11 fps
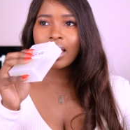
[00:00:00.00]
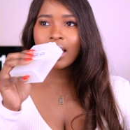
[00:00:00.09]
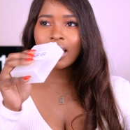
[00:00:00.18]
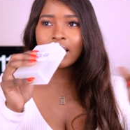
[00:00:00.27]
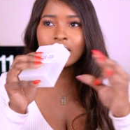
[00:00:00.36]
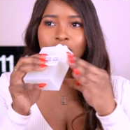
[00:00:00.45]

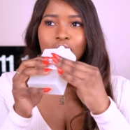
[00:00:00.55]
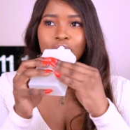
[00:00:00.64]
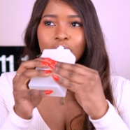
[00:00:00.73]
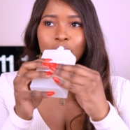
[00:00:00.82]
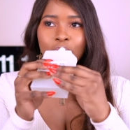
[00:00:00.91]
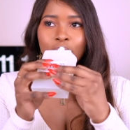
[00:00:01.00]
And
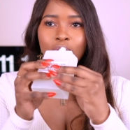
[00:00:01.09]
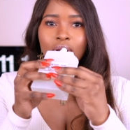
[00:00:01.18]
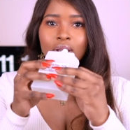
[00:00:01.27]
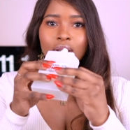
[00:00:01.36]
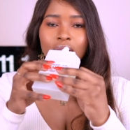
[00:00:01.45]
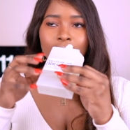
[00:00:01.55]

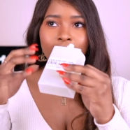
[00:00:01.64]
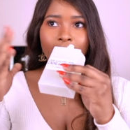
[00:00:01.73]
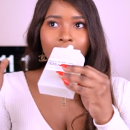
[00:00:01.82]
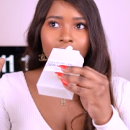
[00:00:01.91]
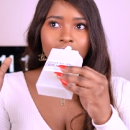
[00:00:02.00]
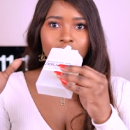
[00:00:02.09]
your
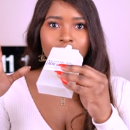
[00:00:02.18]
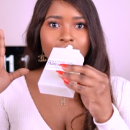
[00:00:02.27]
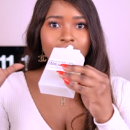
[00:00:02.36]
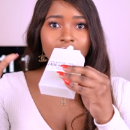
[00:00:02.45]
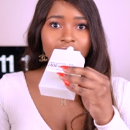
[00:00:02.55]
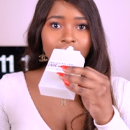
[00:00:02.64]
man or
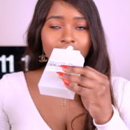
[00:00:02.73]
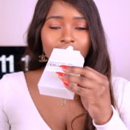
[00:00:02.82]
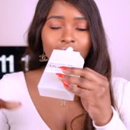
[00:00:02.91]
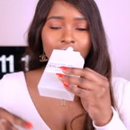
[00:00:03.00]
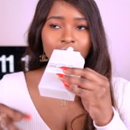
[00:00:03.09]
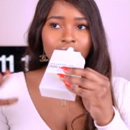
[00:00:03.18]
significant
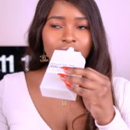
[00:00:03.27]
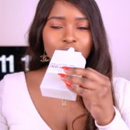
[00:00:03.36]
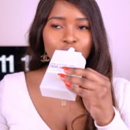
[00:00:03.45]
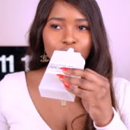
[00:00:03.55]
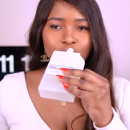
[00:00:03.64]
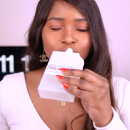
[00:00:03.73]
other is
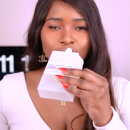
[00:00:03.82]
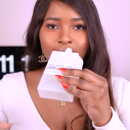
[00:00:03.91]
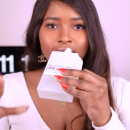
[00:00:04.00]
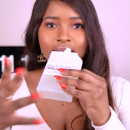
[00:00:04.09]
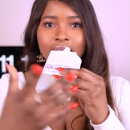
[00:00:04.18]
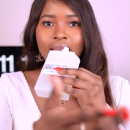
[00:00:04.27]
on your
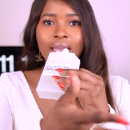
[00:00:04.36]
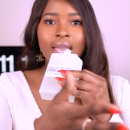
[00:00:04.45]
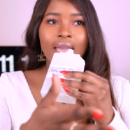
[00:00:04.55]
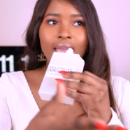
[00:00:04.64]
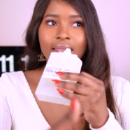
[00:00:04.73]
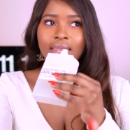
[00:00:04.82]
right.
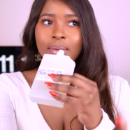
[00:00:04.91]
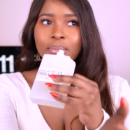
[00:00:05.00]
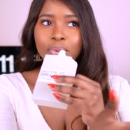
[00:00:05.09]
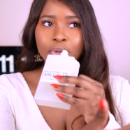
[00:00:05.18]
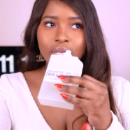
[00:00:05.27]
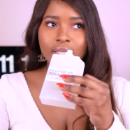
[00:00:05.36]
And
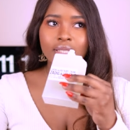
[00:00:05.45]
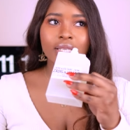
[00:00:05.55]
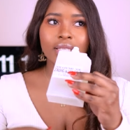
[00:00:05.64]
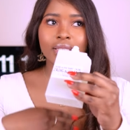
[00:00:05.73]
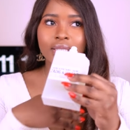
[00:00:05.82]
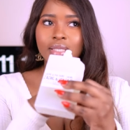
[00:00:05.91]
that breeze
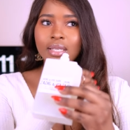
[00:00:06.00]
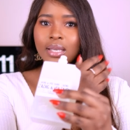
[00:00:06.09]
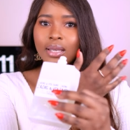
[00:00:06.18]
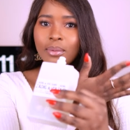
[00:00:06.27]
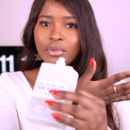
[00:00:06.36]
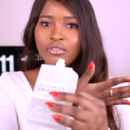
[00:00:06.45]
is
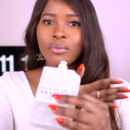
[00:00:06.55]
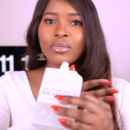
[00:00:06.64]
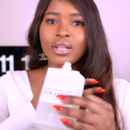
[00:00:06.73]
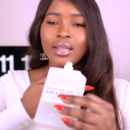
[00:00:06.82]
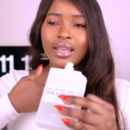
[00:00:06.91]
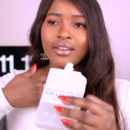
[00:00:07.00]
coming from
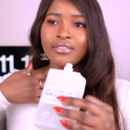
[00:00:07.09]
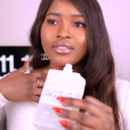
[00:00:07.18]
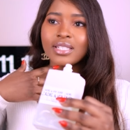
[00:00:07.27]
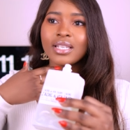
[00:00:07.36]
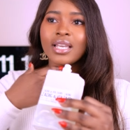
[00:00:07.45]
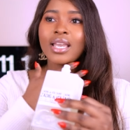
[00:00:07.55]
the
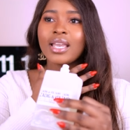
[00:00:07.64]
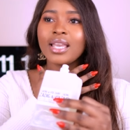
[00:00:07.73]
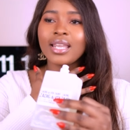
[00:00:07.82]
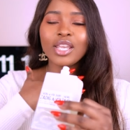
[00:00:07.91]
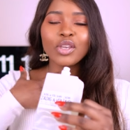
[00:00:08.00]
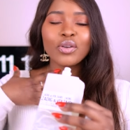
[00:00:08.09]
left,
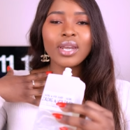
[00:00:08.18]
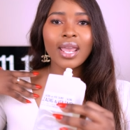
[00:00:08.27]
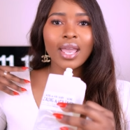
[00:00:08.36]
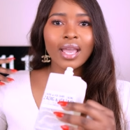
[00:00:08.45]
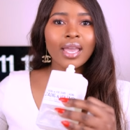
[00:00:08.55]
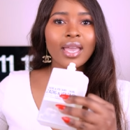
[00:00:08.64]
hitting your
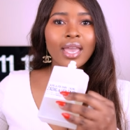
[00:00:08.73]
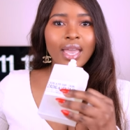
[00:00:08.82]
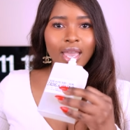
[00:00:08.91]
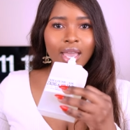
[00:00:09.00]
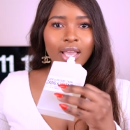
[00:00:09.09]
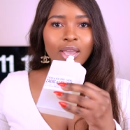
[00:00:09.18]
neck
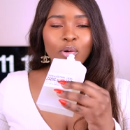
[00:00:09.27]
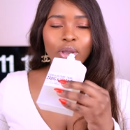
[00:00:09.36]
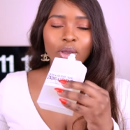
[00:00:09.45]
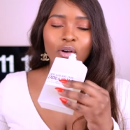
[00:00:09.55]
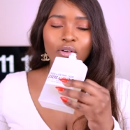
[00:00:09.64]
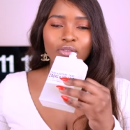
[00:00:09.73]
and
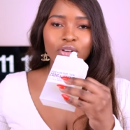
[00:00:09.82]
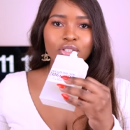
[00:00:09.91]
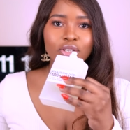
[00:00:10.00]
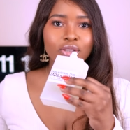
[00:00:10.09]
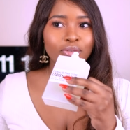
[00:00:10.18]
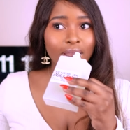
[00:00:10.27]
going over
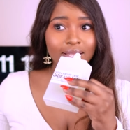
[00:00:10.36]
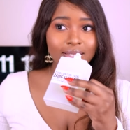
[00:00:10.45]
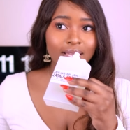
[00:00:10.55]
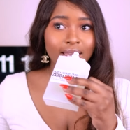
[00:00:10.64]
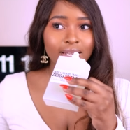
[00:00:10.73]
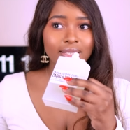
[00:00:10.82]
to the right
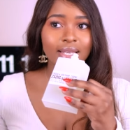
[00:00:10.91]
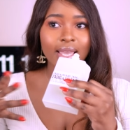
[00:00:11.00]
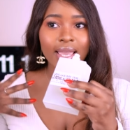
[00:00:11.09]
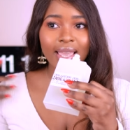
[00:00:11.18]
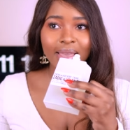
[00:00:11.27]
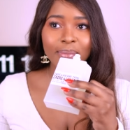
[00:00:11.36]
side to
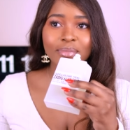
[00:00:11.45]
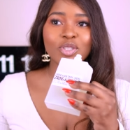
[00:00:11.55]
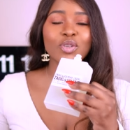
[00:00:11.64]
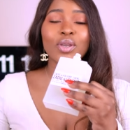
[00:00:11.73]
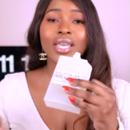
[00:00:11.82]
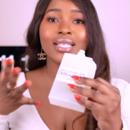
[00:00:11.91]
him.
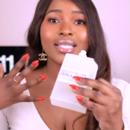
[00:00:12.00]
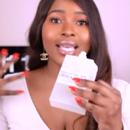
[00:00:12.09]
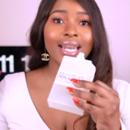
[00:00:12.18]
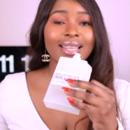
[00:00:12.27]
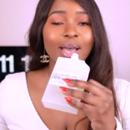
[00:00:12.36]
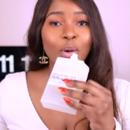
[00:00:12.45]
So he's
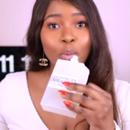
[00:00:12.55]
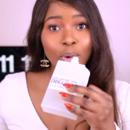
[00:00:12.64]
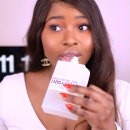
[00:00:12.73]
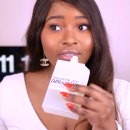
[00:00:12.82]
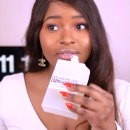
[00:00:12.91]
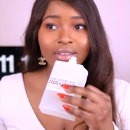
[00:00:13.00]
getting that
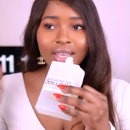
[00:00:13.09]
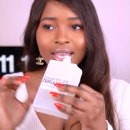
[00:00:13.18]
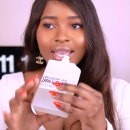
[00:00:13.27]
whiff